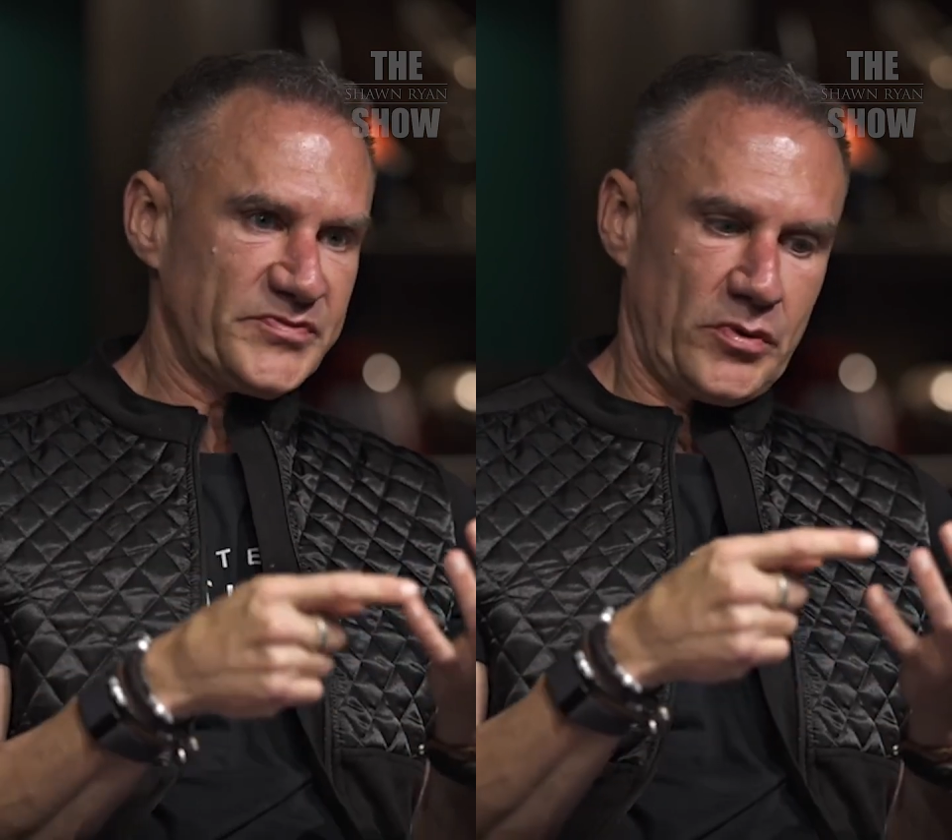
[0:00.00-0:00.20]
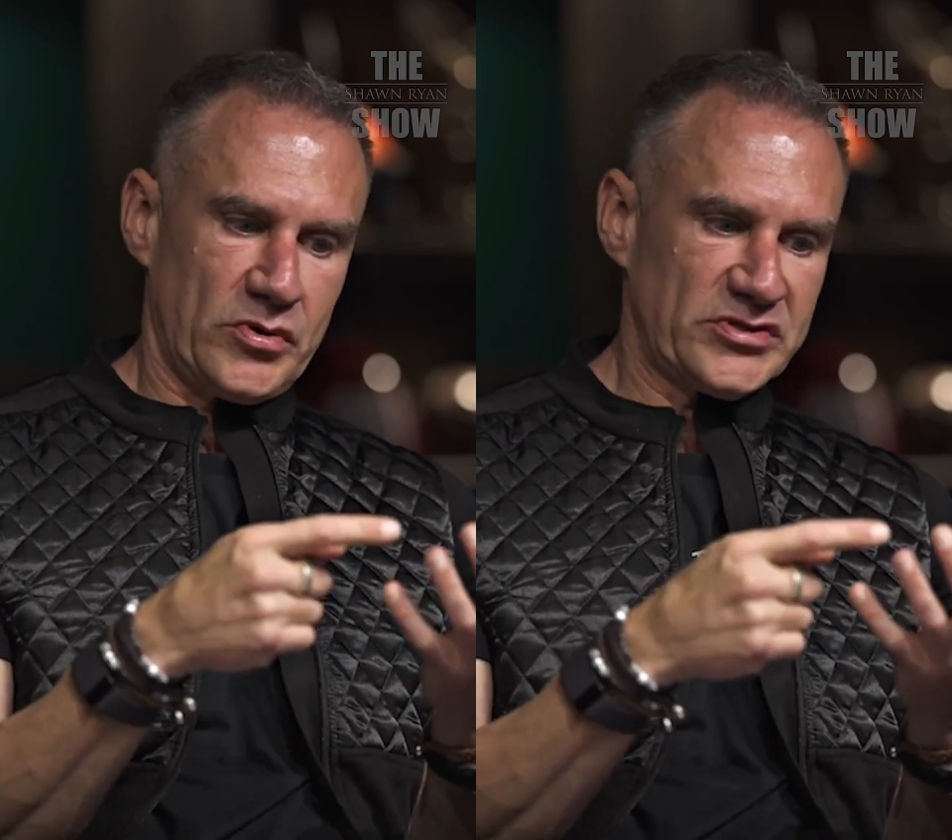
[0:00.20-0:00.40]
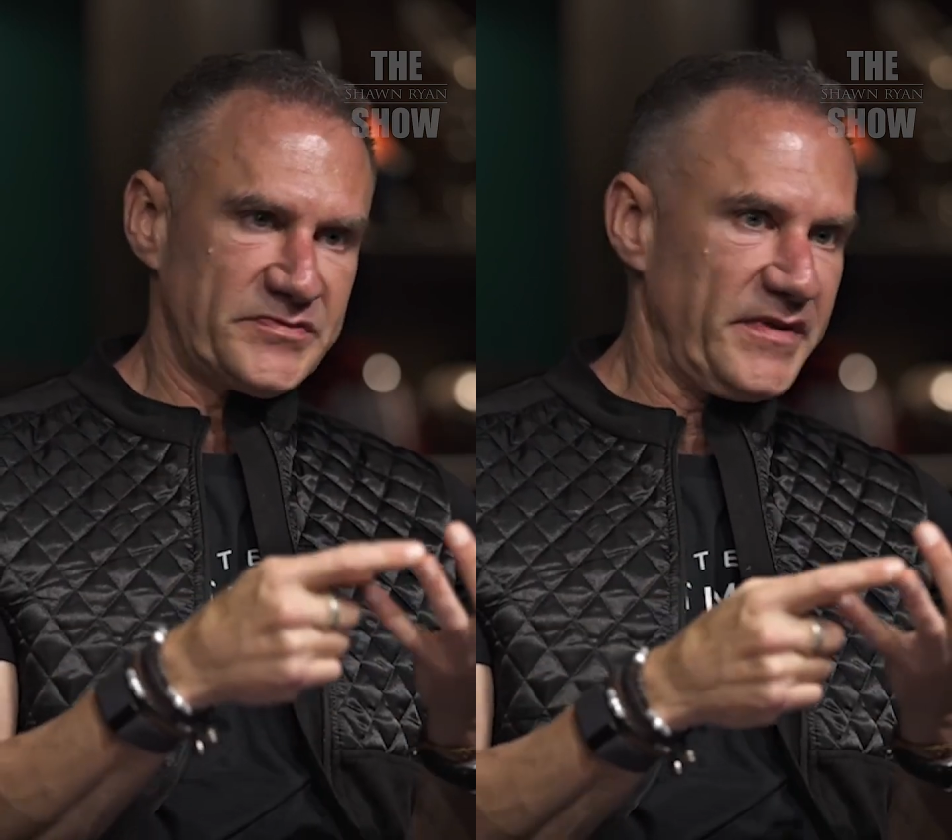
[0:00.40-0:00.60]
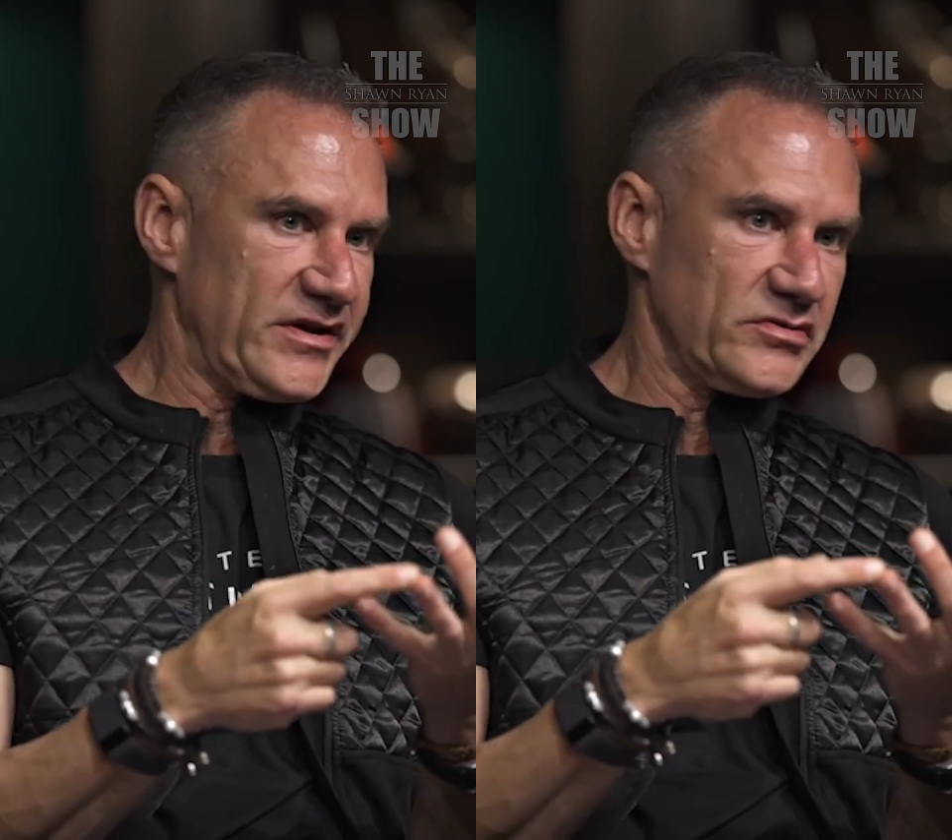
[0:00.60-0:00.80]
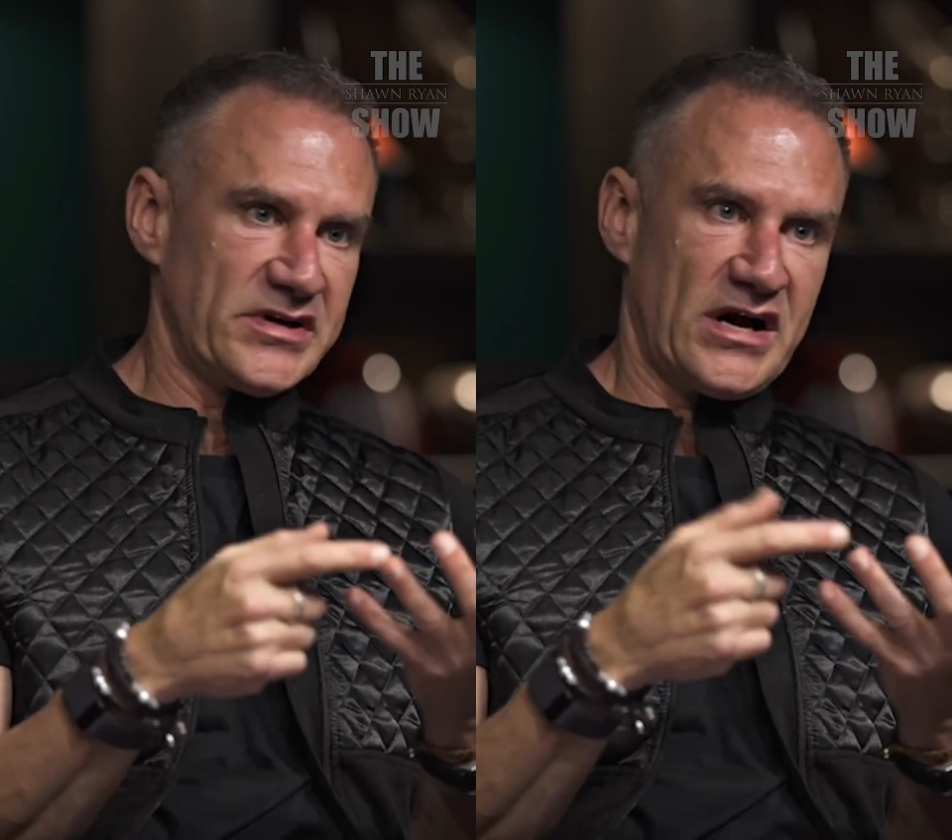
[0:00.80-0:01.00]
spores,
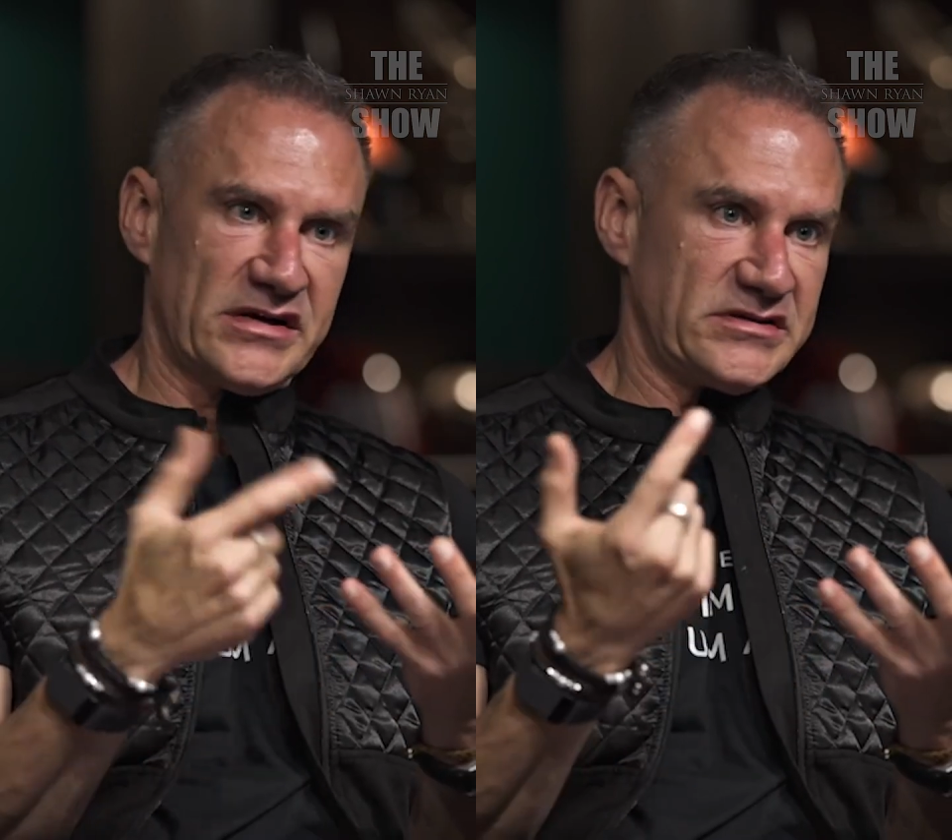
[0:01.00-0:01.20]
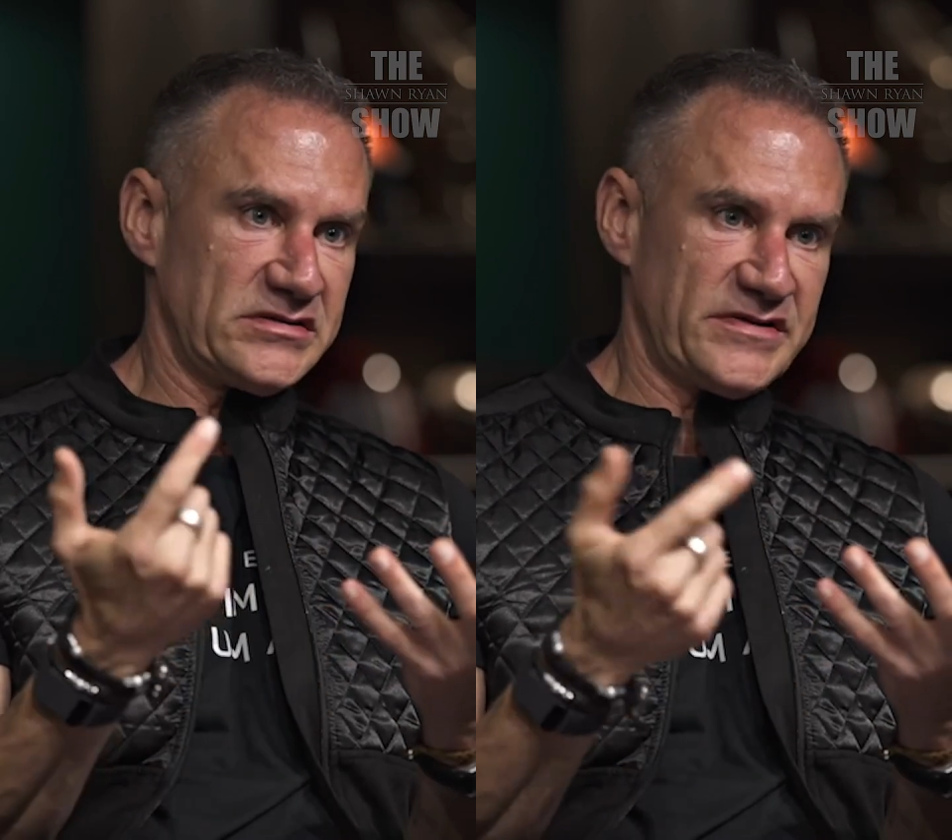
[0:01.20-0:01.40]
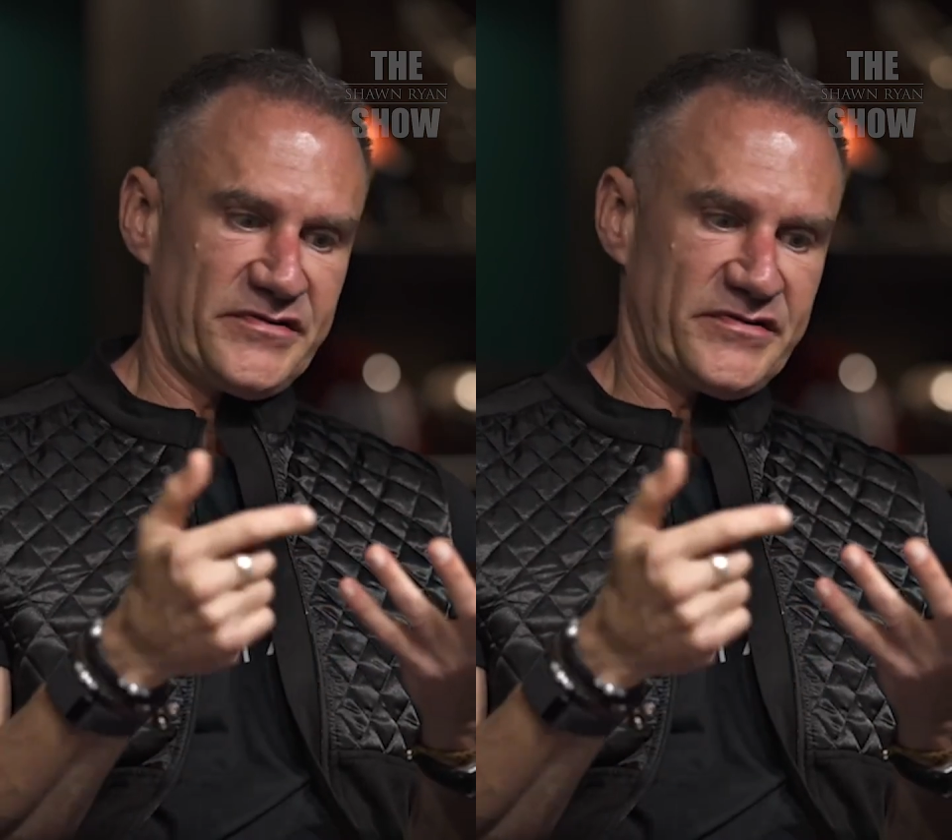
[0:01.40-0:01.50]
mycotoxins,